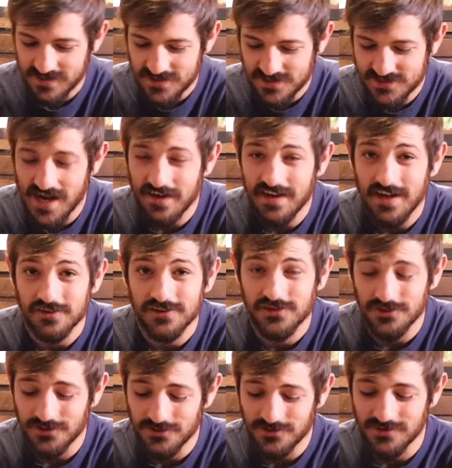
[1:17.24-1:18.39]
Shout out
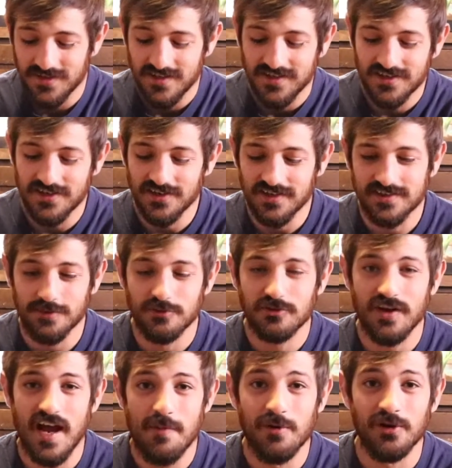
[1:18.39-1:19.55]
to current
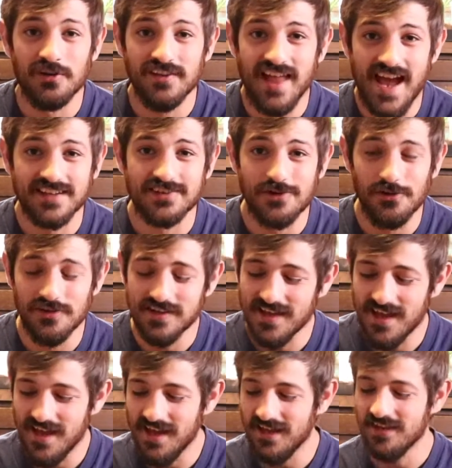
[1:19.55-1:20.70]
subscriber Lacrosse Goalie
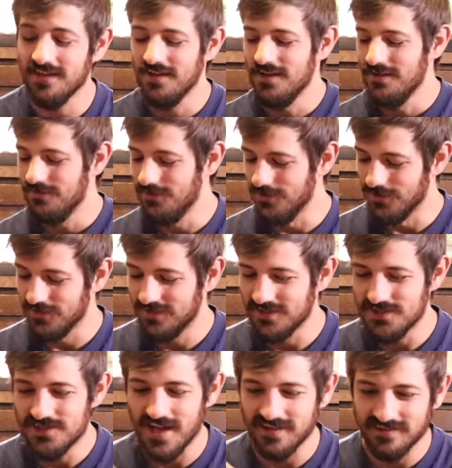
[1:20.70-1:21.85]
gang for
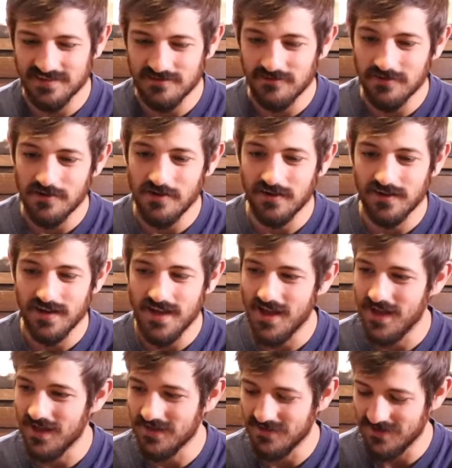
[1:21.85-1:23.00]
suggesting
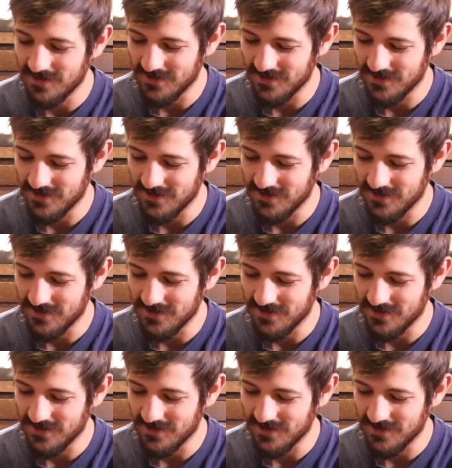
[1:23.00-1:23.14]
and